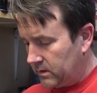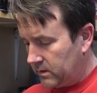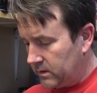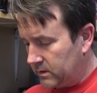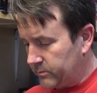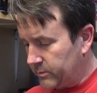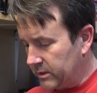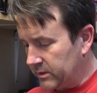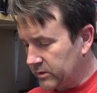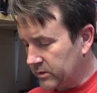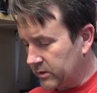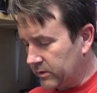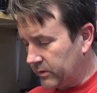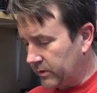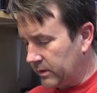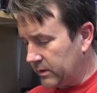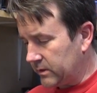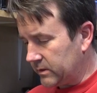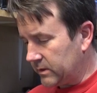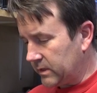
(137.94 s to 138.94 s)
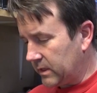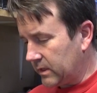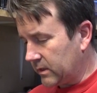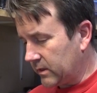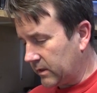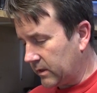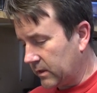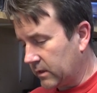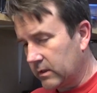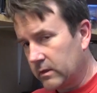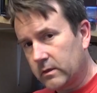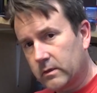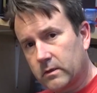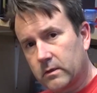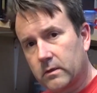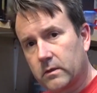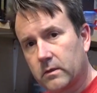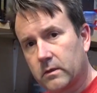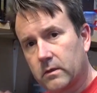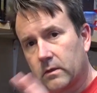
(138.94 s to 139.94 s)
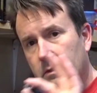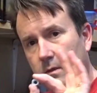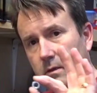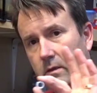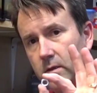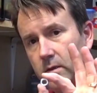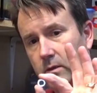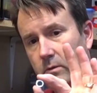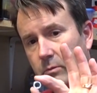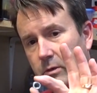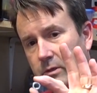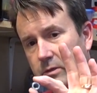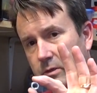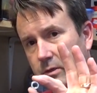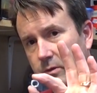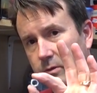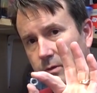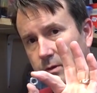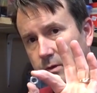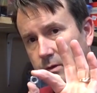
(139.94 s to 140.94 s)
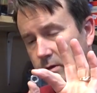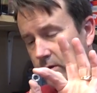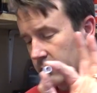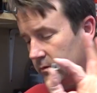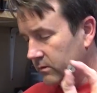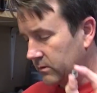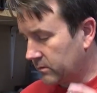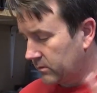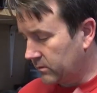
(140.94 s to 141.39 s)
is basically to take basically your